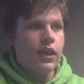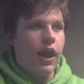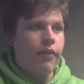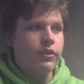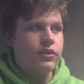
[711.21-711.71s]

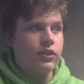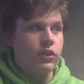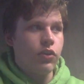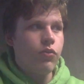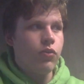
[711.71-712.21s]
Obviously,
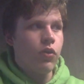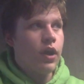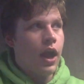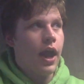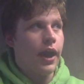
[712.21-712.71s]
you
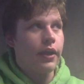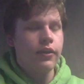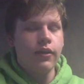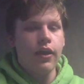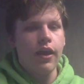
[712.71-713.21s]
nor I
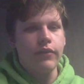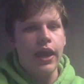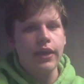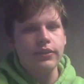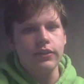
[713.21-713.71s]
have
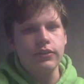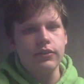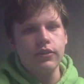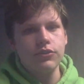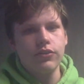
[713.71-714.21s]
access
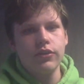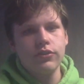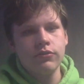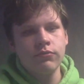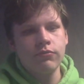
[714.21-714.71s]
to those
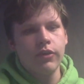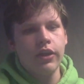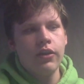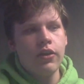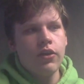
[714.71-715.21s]
drugs,
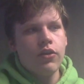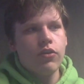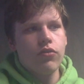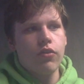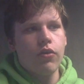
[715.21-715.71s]
right?
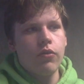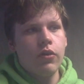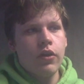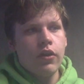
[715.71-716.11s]
So